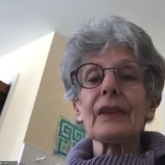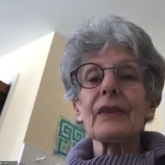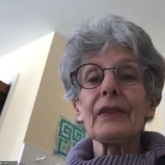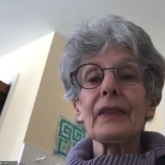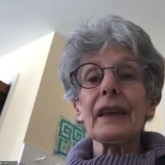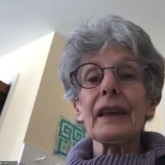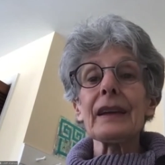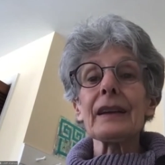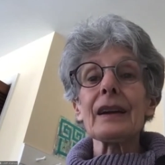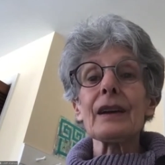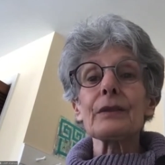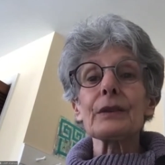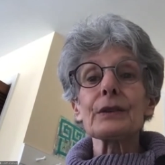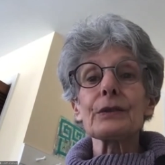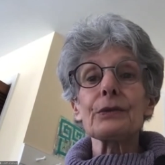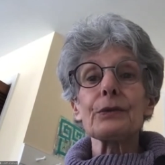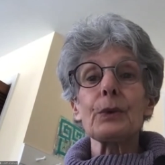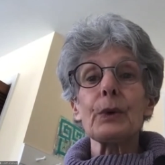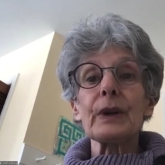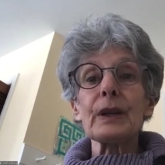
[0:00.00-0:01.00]
They cover
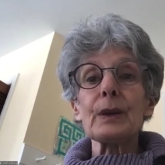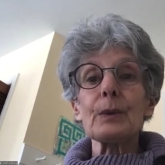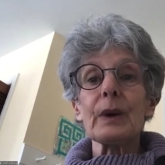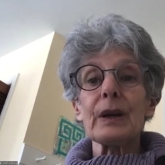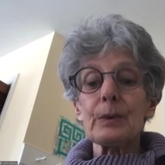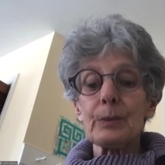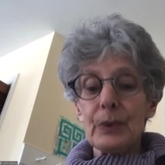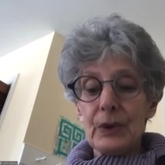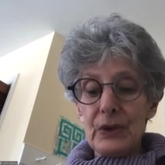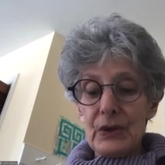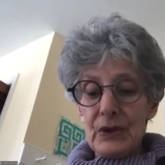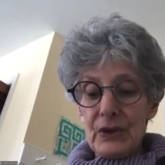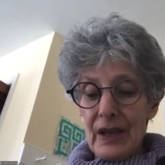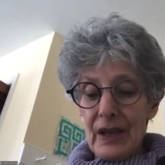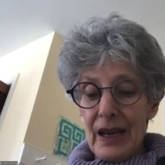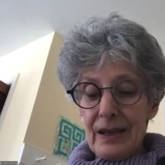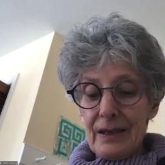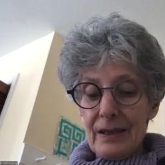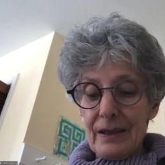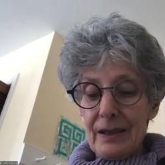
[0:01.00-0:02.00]

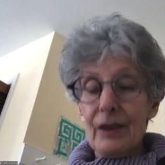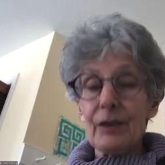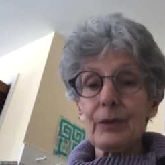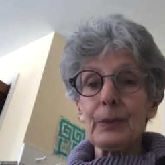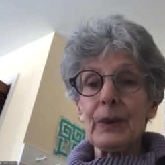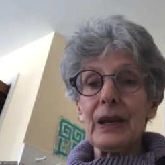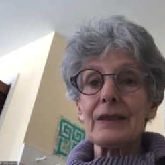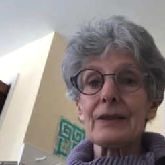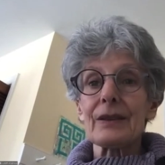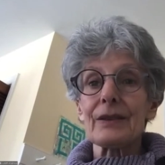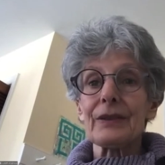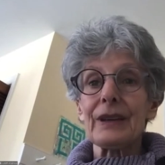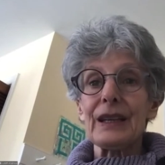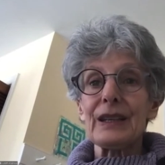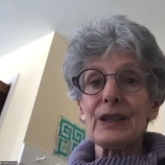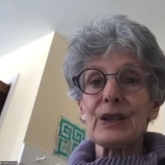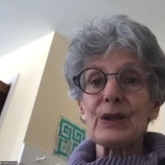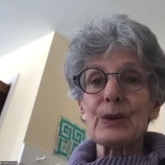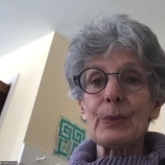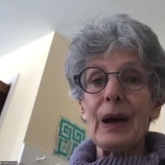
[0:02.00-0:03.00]
41% of
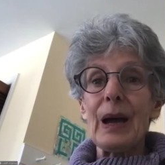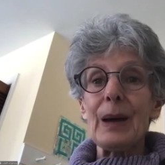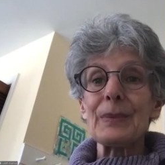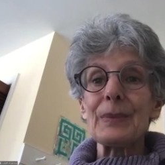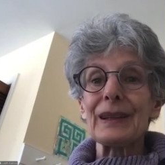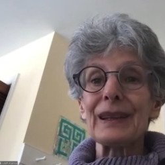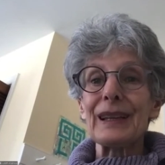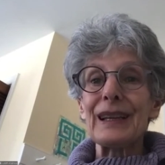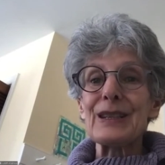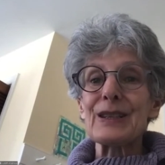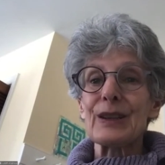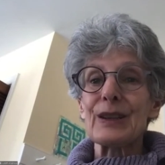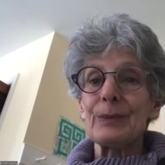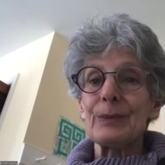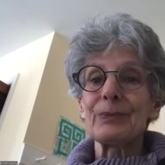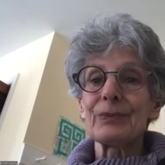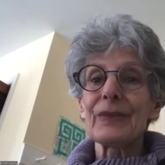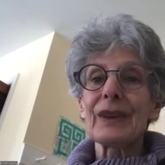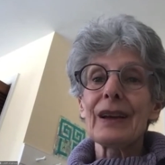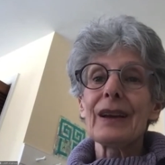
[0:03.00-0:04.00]
Pennsylvania's population.